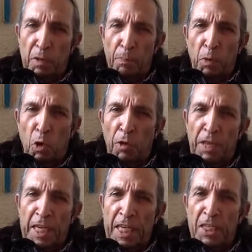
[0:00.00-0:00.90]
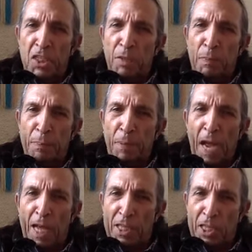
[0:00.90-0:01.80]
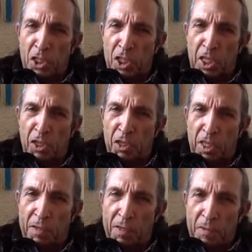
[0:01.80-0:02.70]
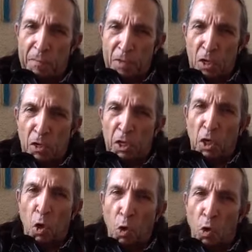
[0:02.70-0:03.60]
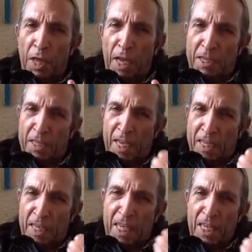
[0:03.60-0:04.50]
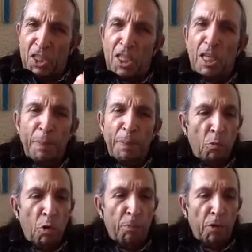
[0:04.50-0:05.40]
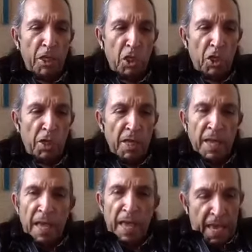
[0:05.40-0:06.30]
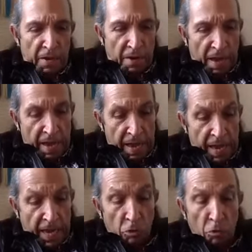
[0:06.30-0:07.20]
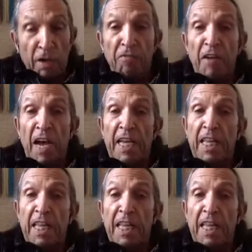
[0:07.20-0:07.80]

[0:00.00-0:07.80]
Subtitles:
pearl that needs to be polished. They're the coal that needs a little bit more pressure. And I try to find